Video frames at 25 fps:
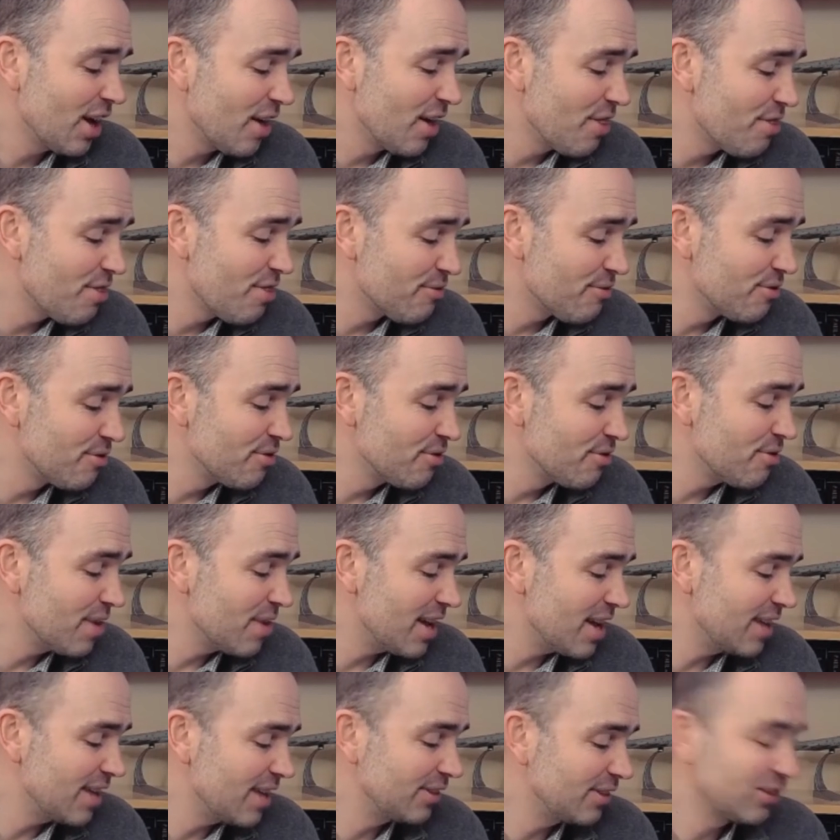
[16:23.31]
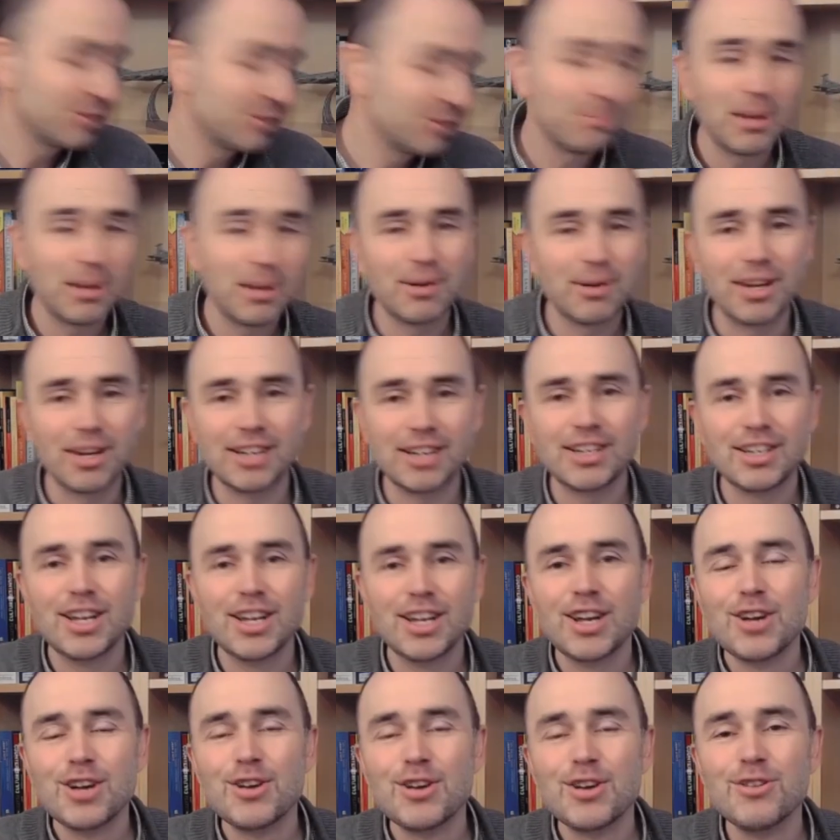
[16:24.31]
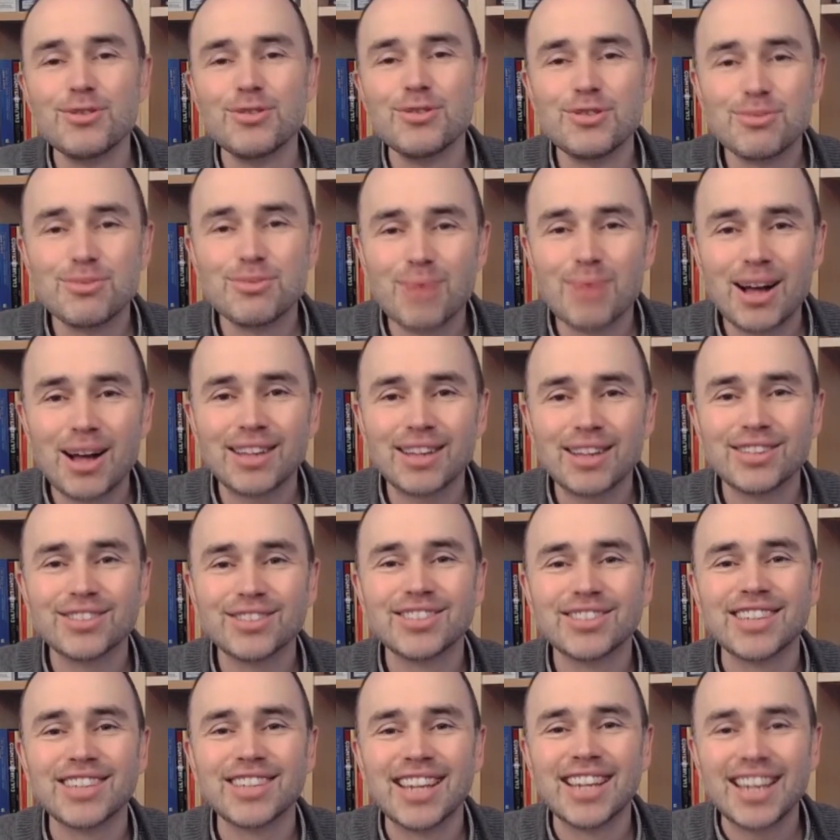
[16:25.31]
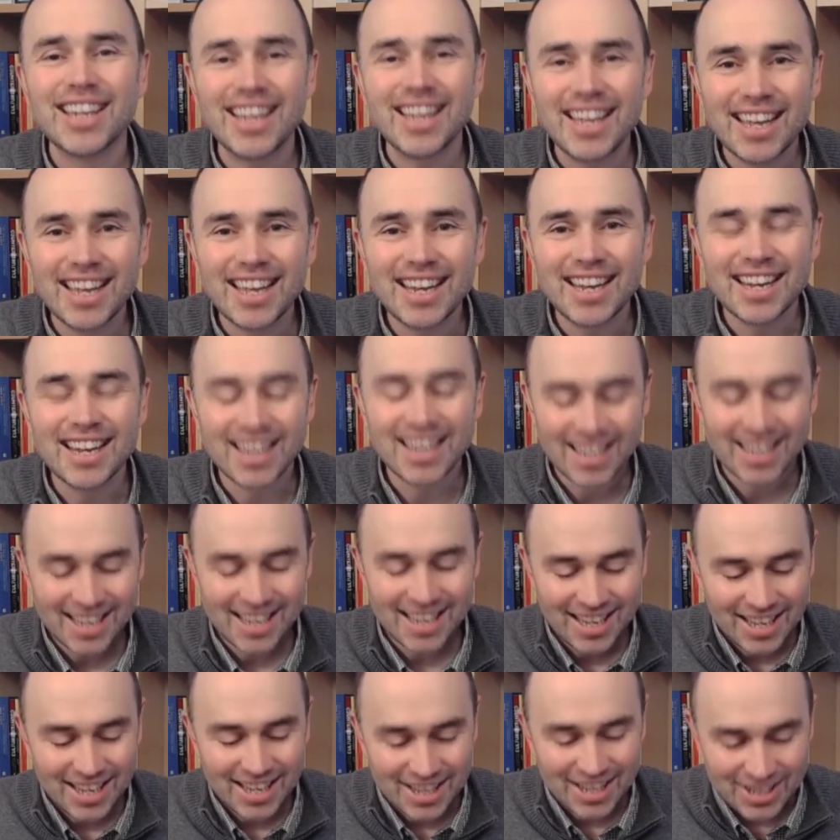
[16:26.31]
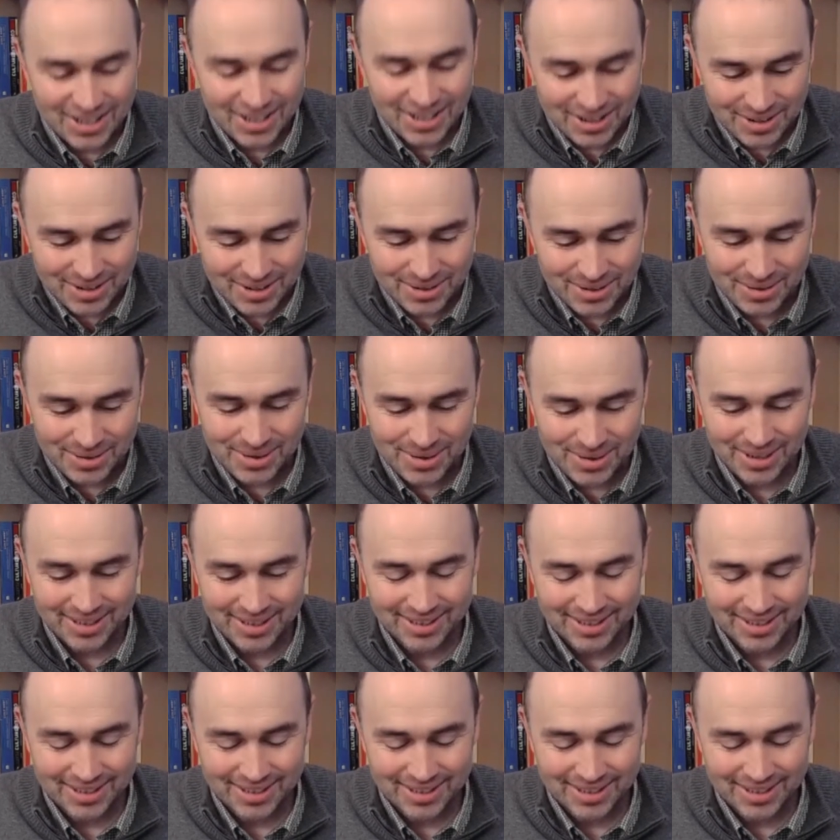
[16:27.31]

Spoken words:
through His Spirit who dwells in you."